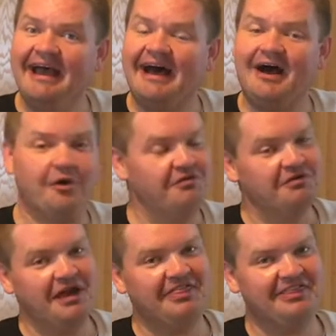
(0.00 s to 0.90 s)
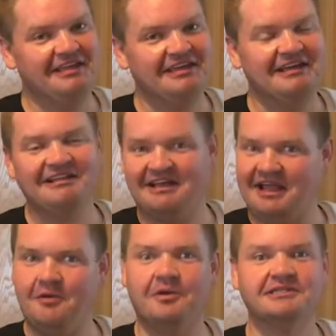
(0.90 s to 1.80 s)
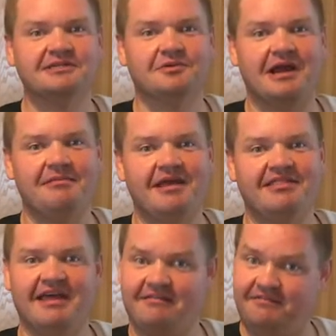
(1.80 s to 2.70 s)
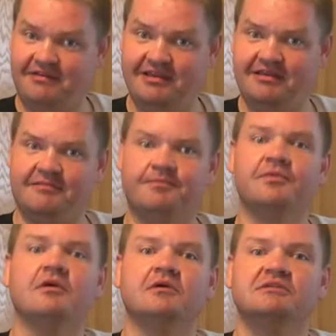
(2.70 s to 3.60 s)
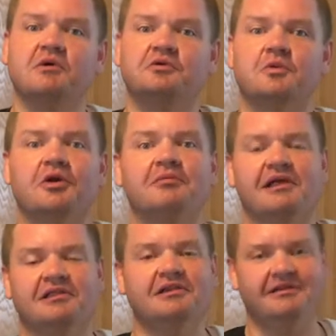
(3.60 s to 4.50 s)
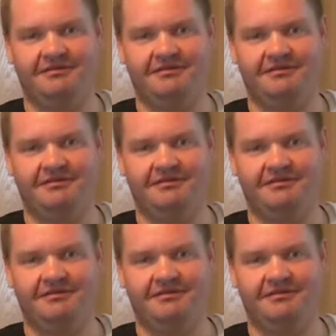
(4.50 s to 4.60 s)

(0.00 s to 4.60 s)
or if you're not thinking like I wasn't when I made that vegan smoked watermelon,